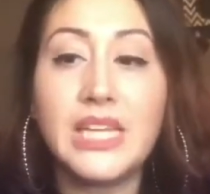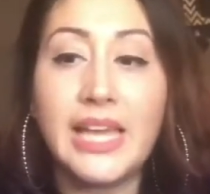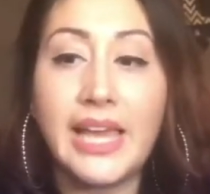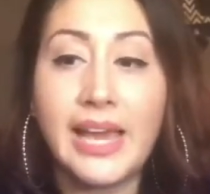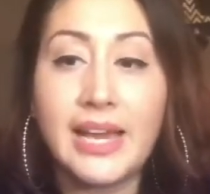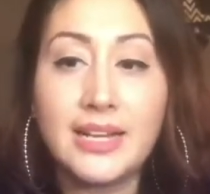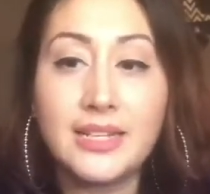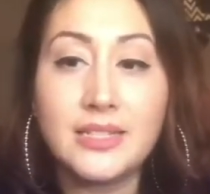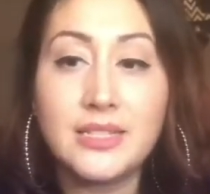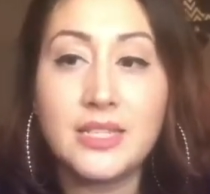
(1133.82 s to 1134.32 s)

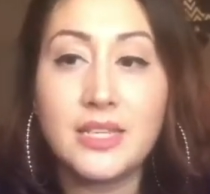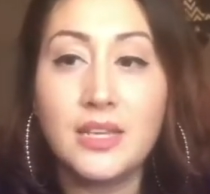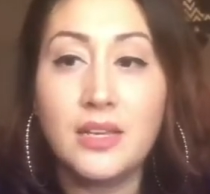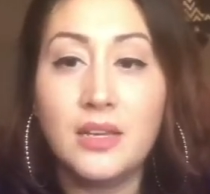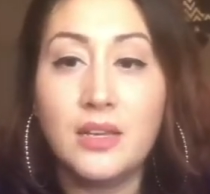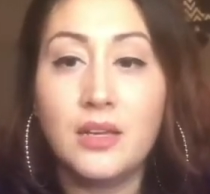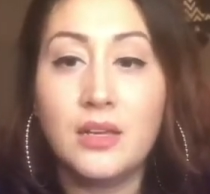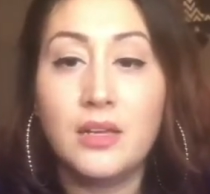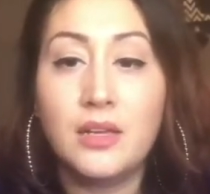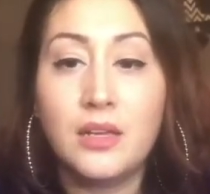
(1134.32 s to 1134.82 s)
And
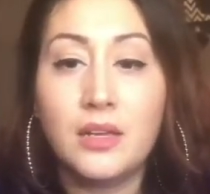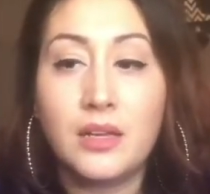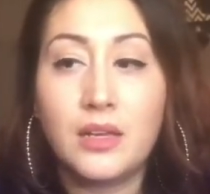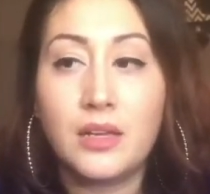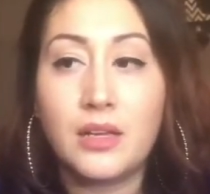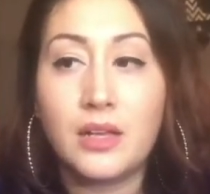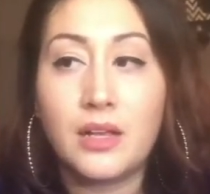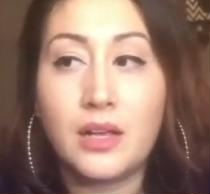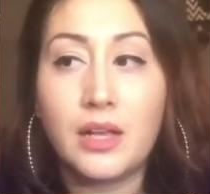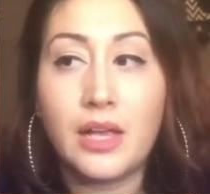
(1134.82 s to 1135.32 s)

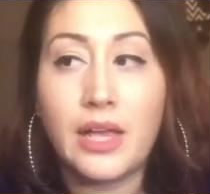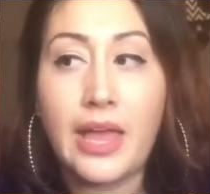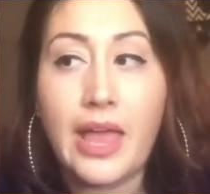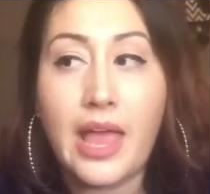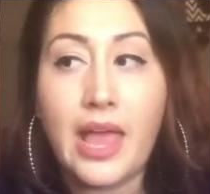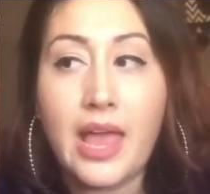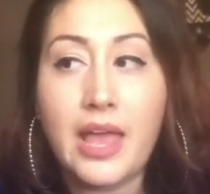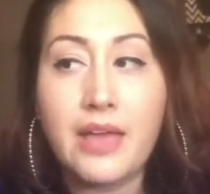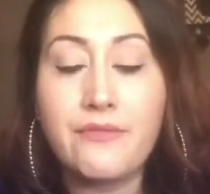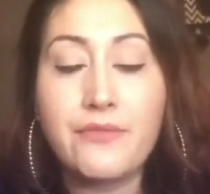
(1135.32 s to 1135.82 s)

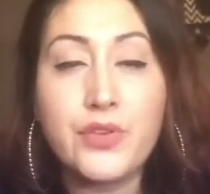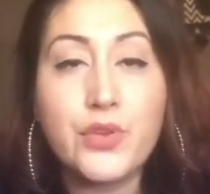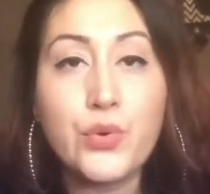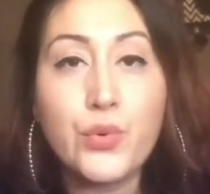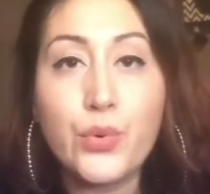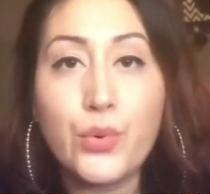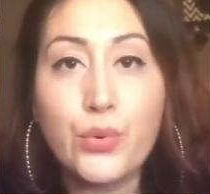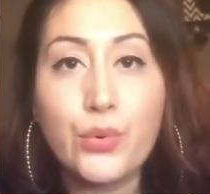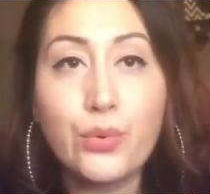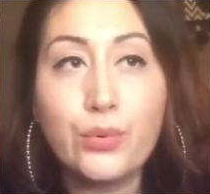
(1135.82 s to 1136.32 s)
if
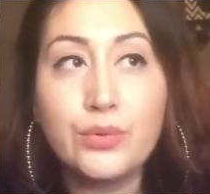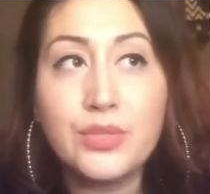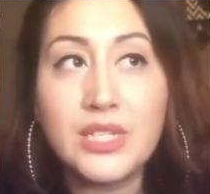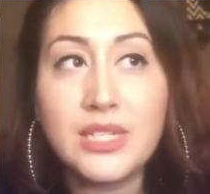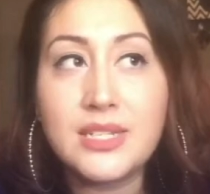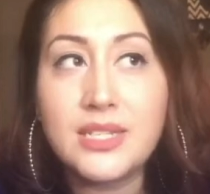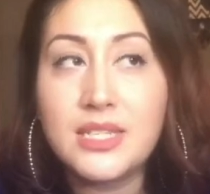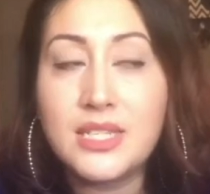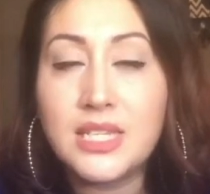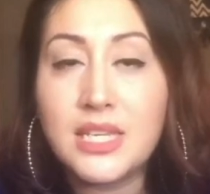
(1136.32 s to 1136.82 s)
you
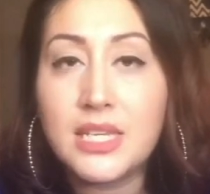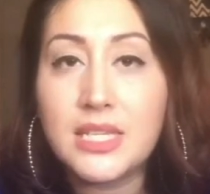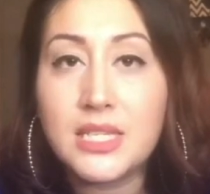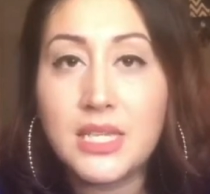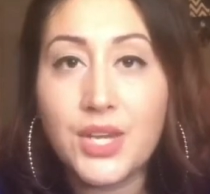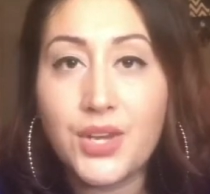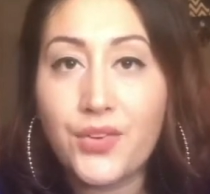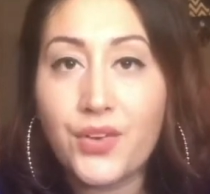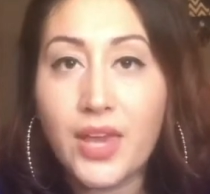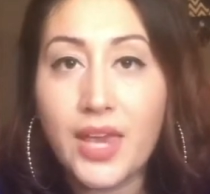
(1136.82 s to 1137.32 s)
didn't see
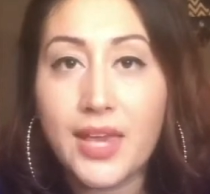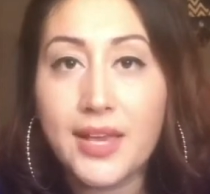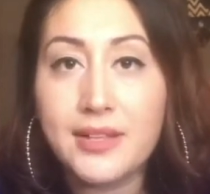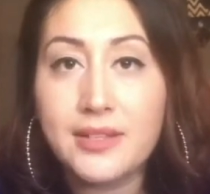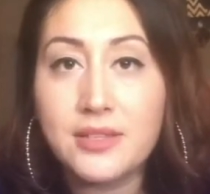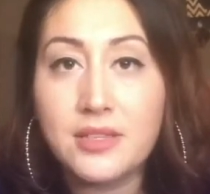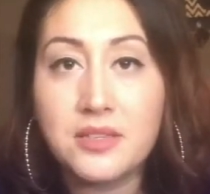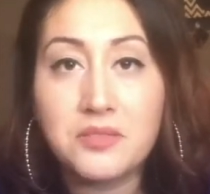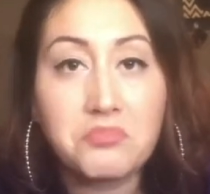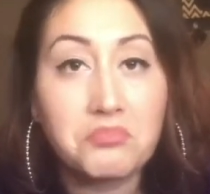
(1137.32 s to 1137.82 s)
his hearing
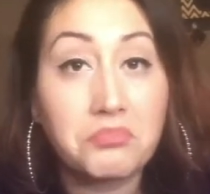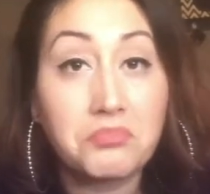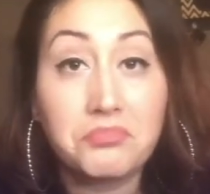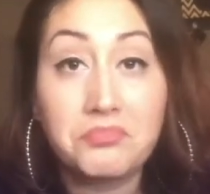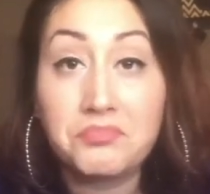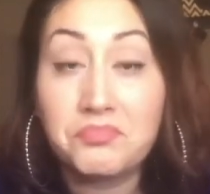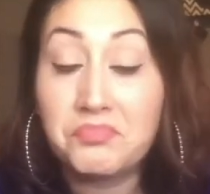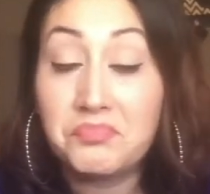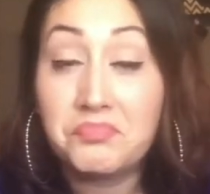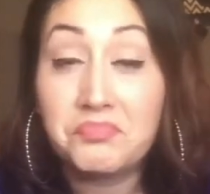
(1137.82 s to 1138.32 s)
aids,
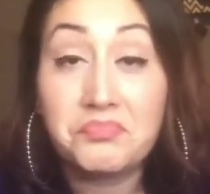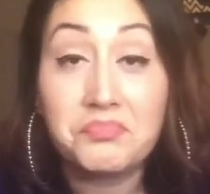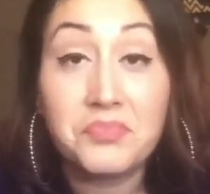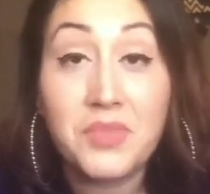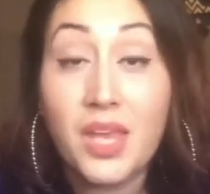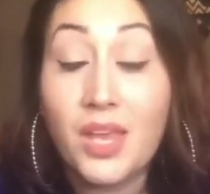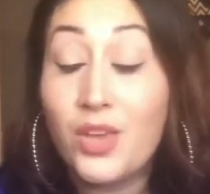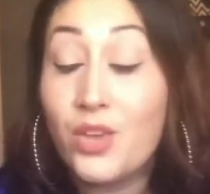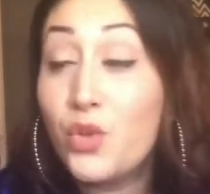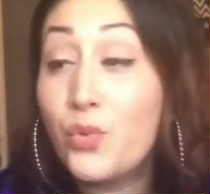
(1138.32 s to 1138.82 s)

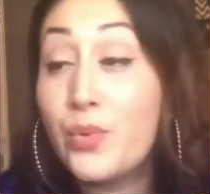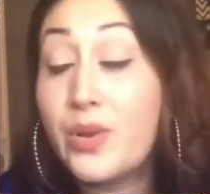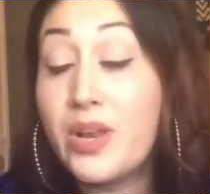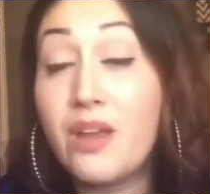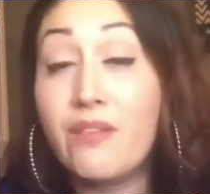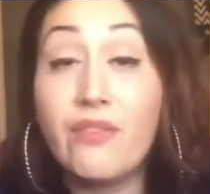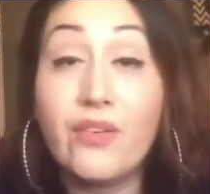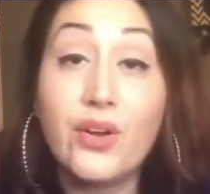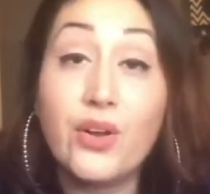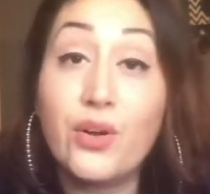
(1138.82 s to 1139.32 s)
you would
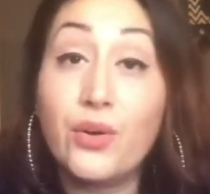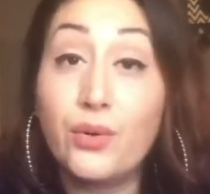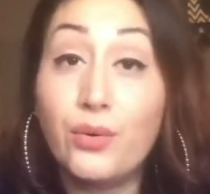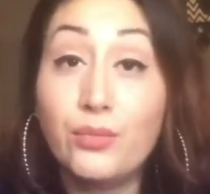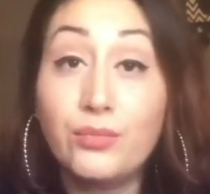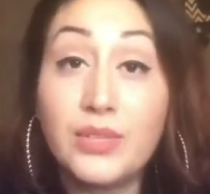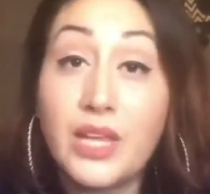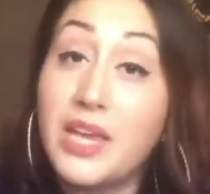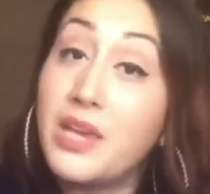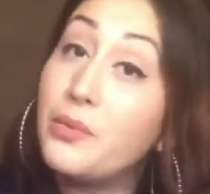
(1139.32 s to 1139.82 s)
never
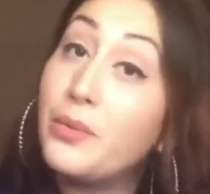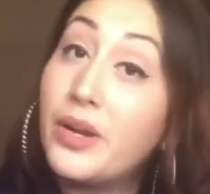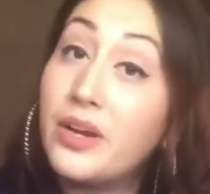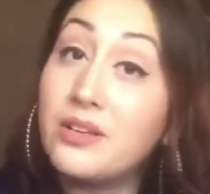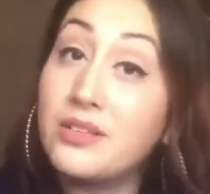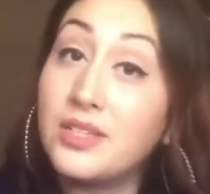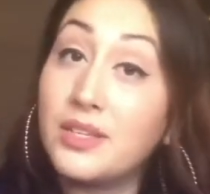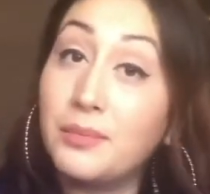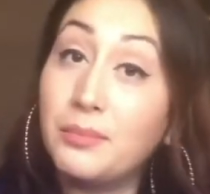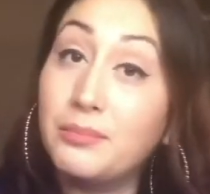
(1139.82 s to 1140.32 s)
know that he
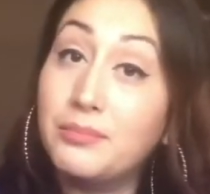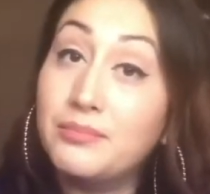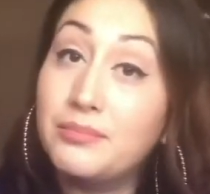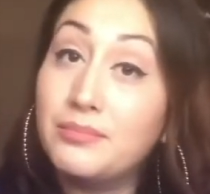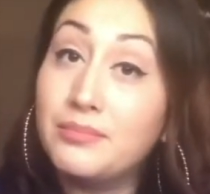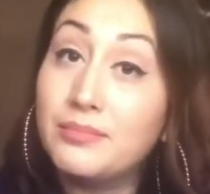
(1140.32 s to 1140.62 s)
wears them.